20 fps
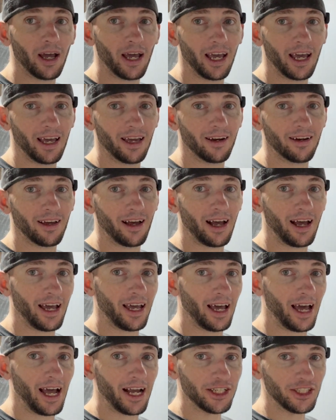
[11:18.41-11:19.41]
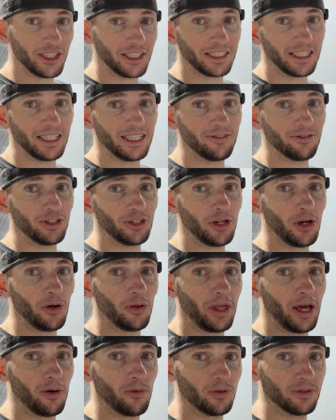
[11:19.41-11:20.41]
and I actually didn't even know
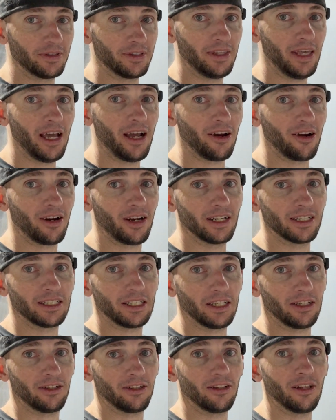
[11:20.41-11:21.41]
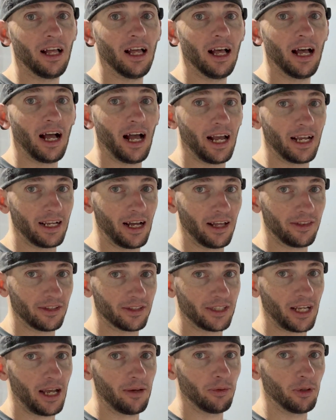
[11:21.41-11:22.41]
that was there until I got
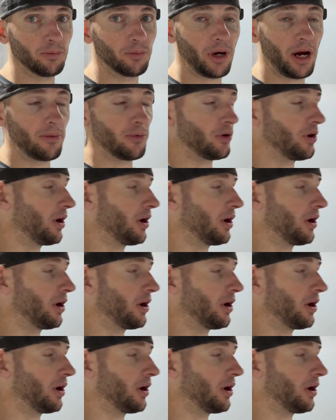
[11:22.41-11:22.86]
this high build primer